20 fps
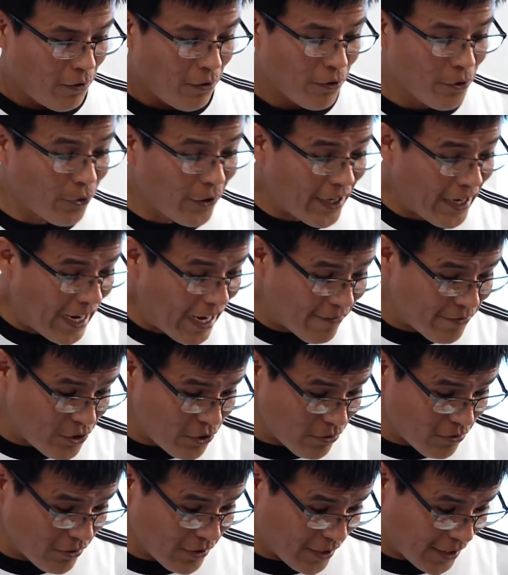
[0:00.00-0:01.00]
Though I have
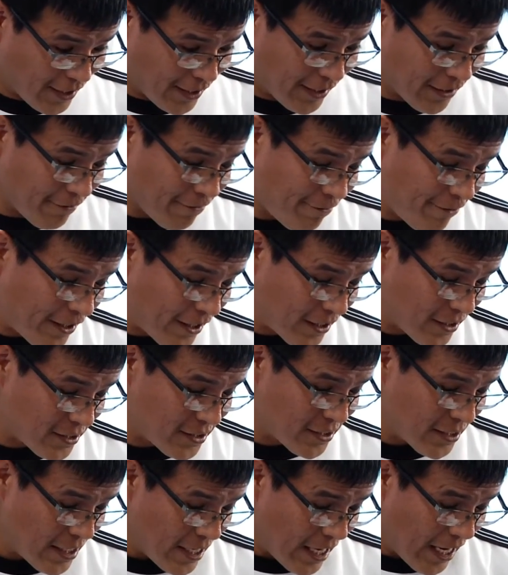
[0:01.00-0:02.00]
to
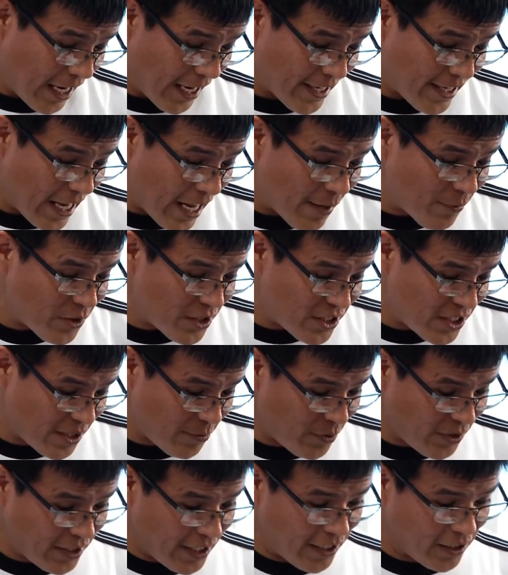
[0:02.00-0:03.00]
confess, I am
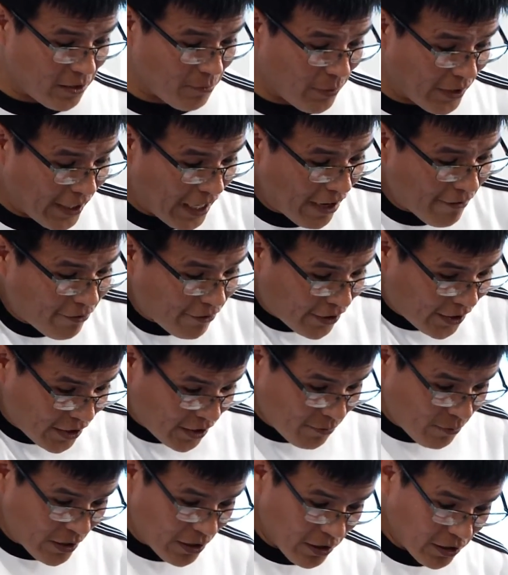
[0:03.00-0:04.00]
intimidated by
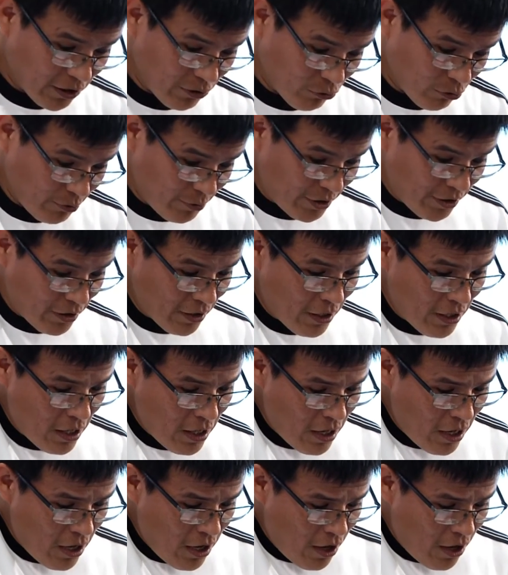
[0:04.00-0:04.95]
African American women.